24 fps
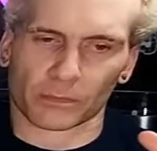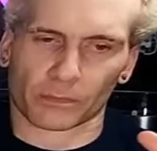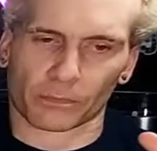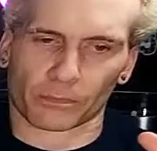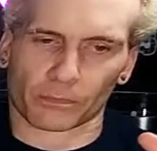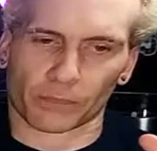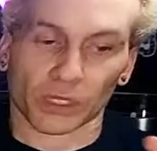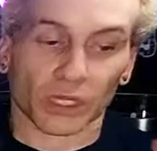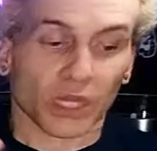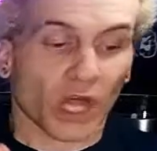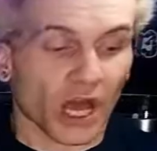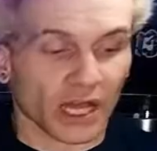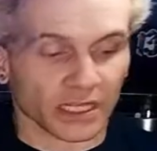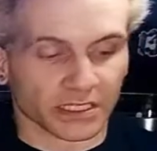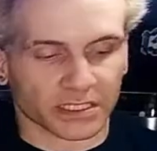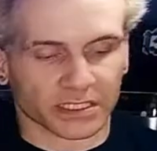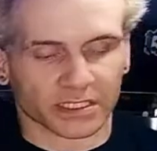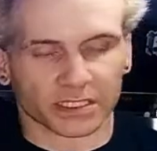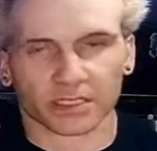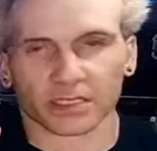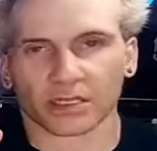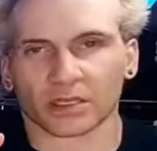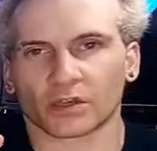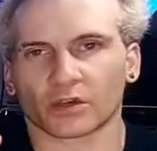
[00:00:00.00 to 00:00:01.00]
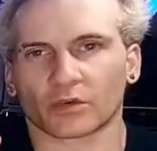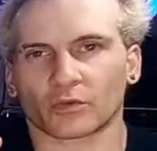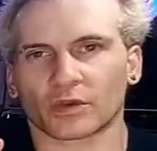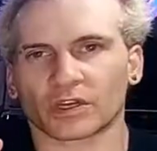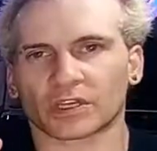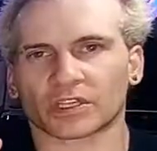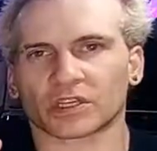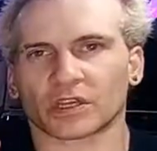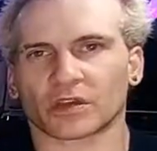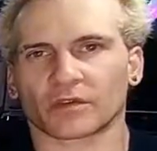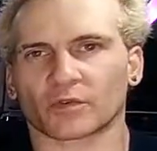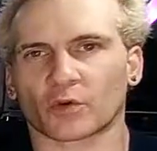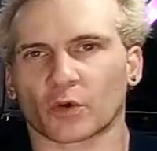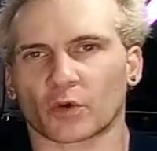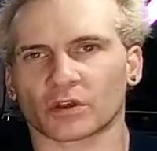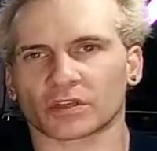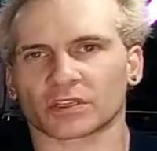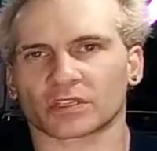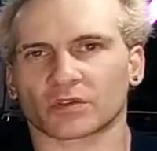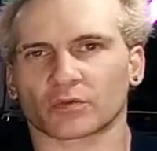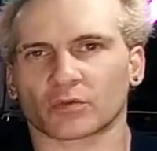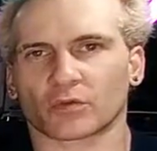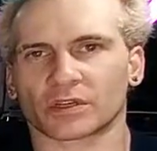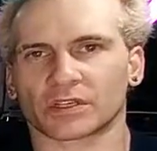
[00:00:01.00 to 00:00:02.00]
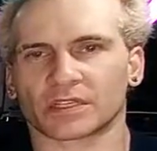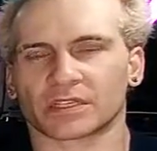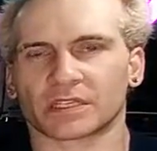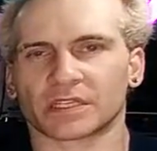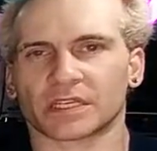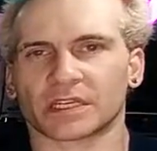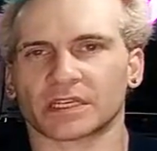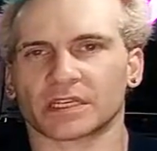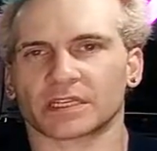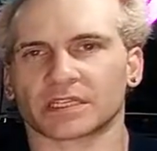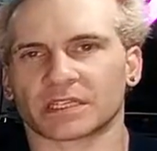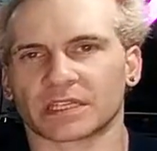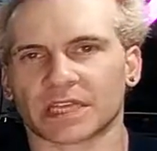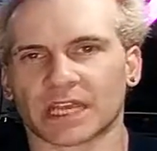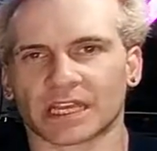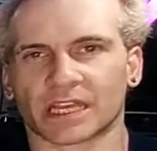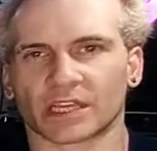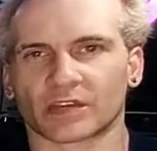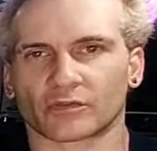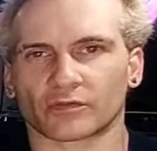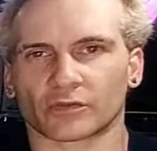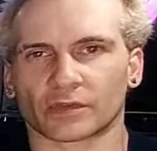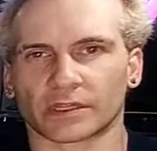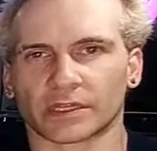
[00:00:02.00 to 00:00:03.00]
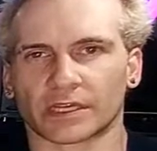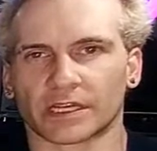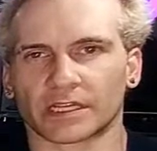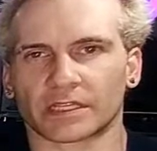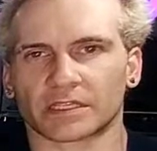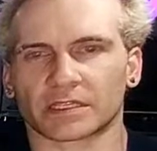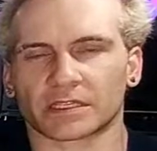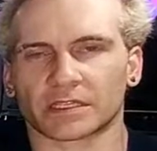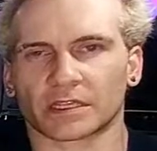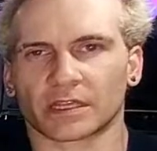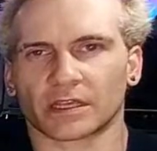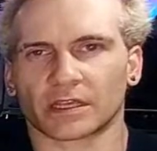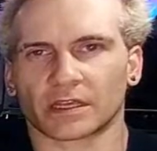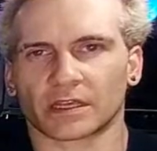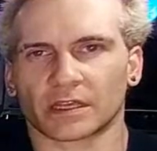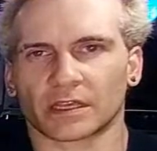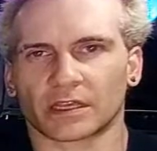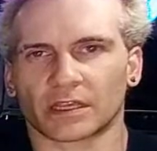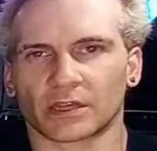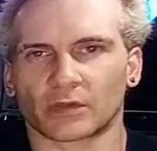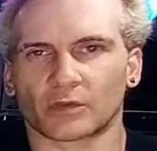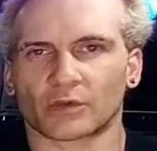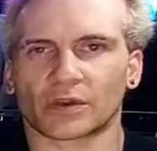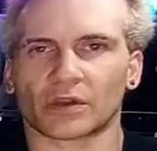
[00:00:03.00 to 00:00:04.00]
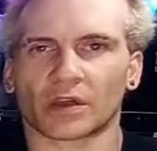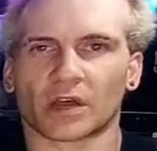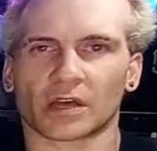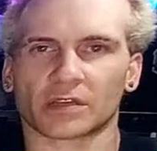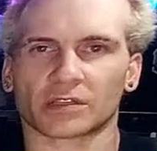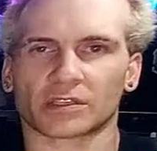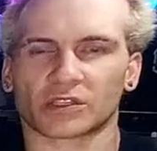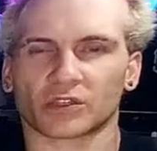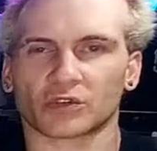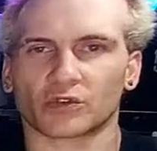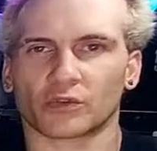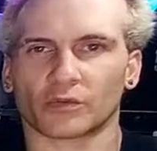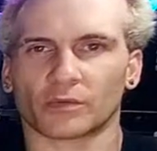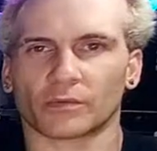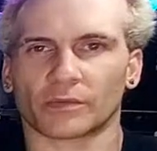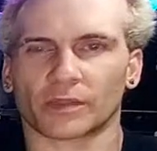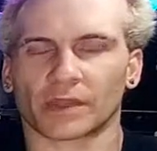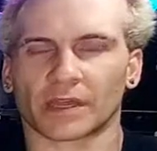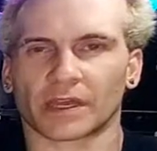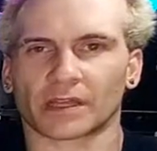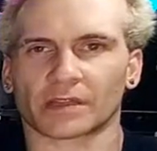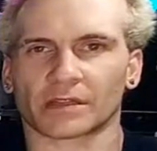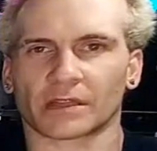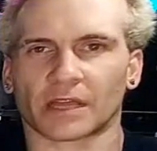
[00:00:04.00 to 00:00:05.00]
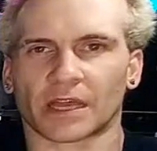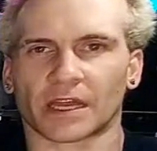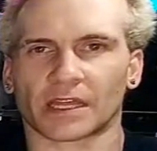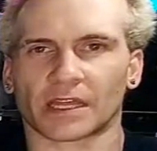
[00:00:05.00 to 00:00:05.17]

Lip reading: Plus, which of course was the second release, you would assume that